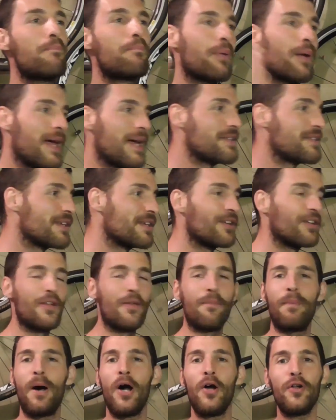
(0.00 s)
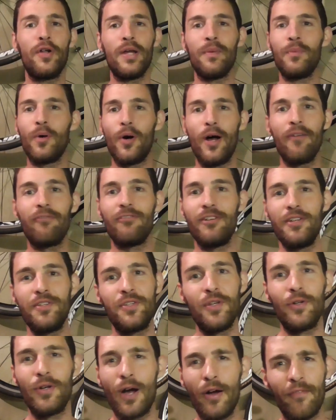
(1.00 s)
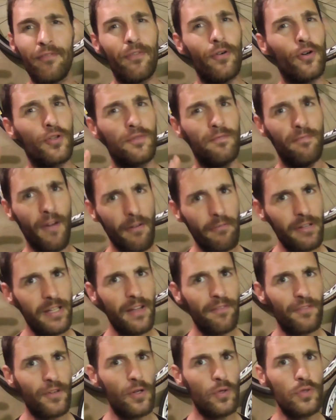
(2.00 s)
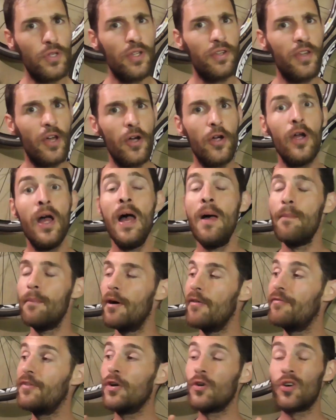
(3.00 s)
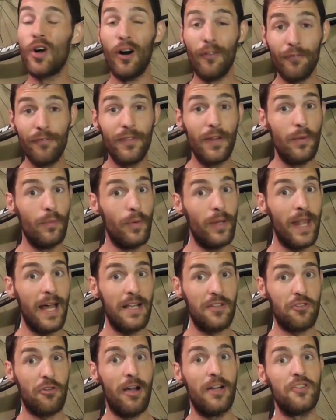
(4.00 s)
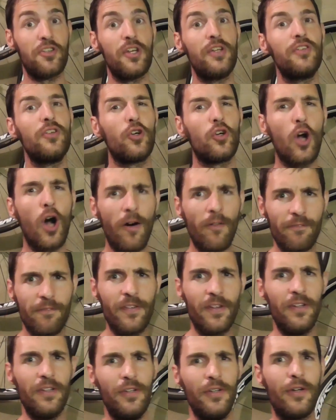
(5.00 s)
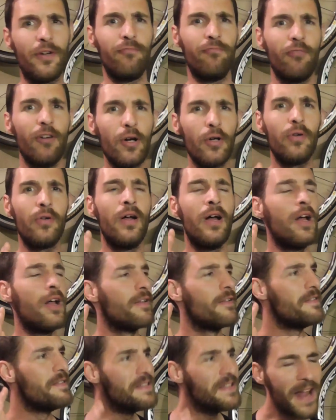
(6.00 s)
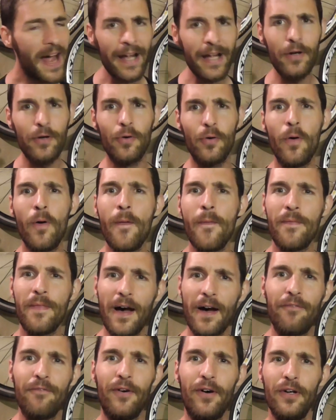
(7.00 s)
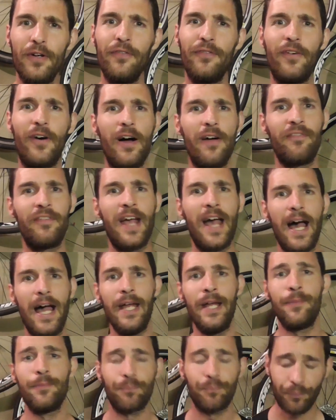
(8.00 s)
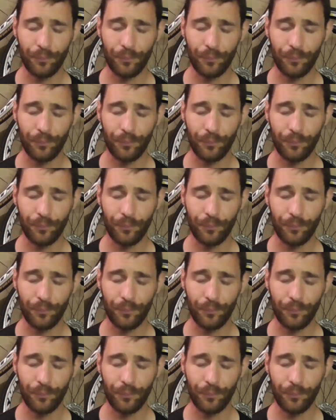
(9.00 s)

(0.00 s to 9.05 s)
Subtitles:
placing on the podium, whatever it is you're going for, is very difficult to do. But if you're confident with that strategy and you're confident you can nail that final 5k,